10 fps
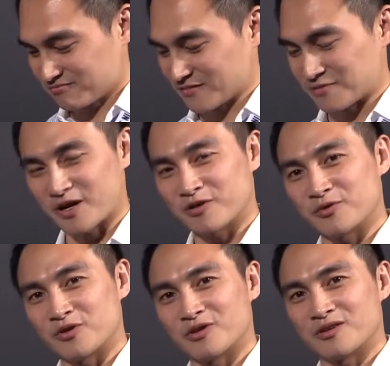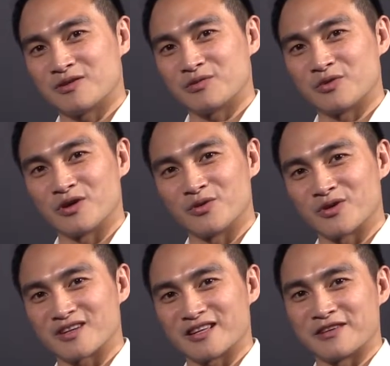the motherboard will
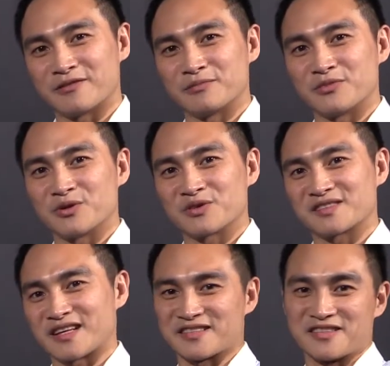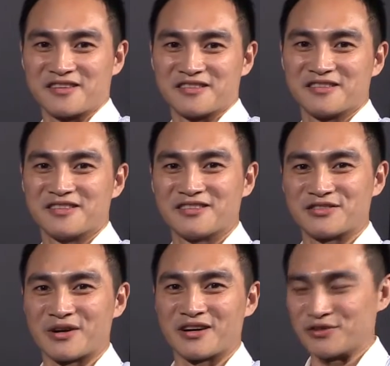look even more sexier
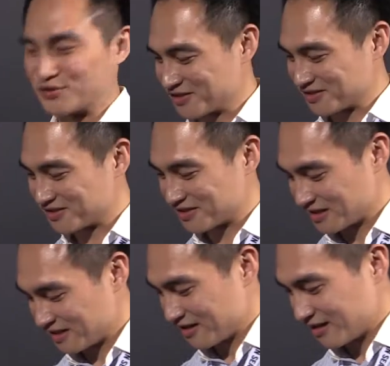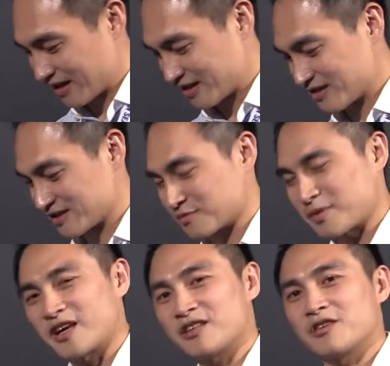to our users. And uh,
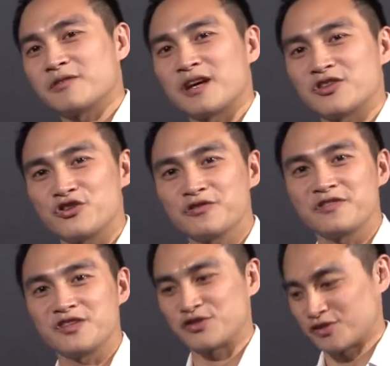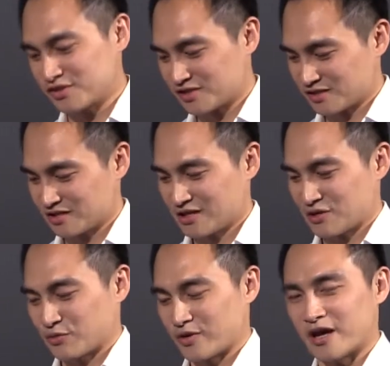speaking of our new features,
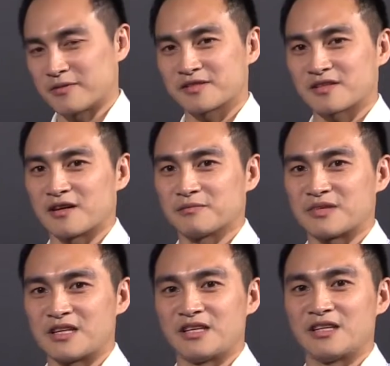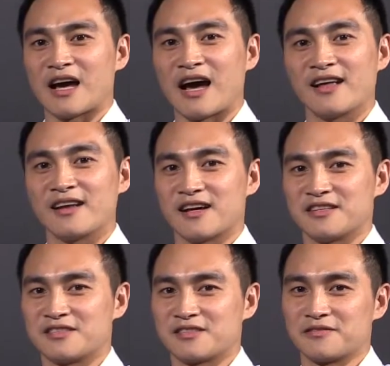we have some key
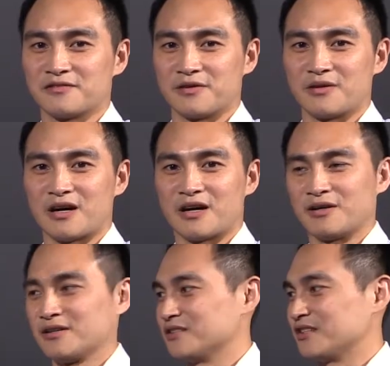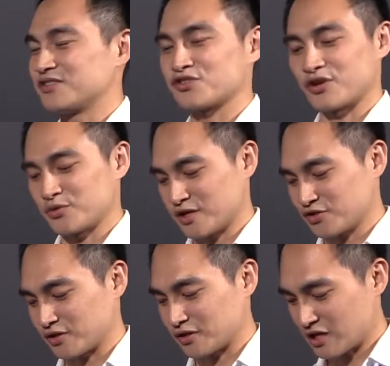highlights for our, this
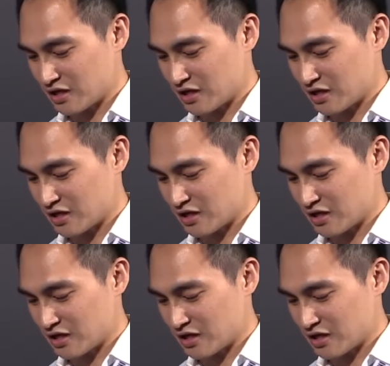generation.